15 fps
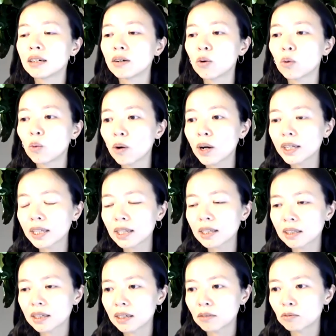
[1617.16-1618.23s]
What
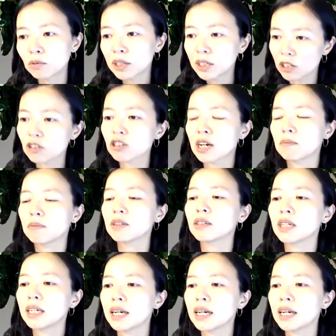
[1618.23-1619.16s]
the research community